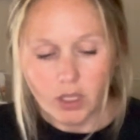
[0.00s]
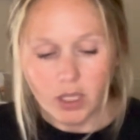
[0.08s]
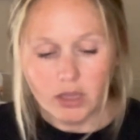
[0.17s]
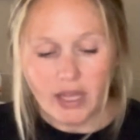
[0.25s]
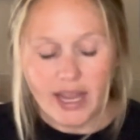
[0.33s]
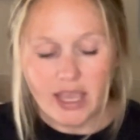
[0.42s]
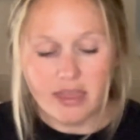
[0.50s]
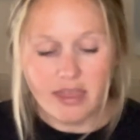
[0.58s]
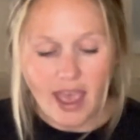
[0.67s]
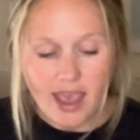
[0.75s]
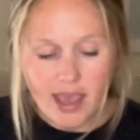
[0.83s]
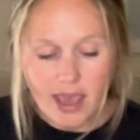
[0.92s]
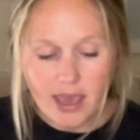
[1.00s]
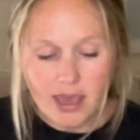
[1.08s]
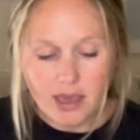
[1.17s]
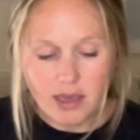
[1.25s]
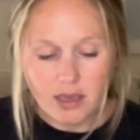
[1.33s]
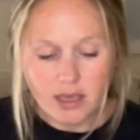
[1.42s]
like
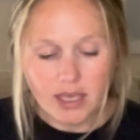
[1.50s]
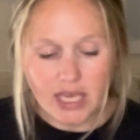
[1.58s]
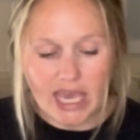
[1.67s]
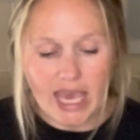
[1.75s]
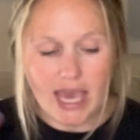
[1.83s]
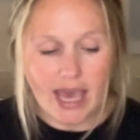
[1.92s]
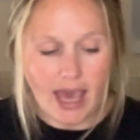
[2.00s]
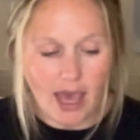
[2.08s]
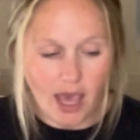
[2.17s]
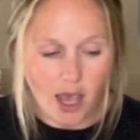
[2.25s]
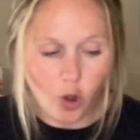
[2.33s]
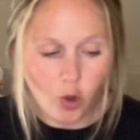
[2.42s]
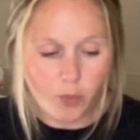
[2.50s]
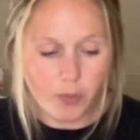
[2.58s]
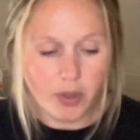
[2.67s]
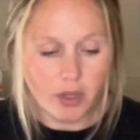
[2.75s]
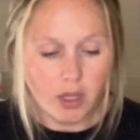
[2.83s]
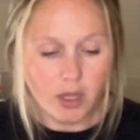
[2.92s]
they can't help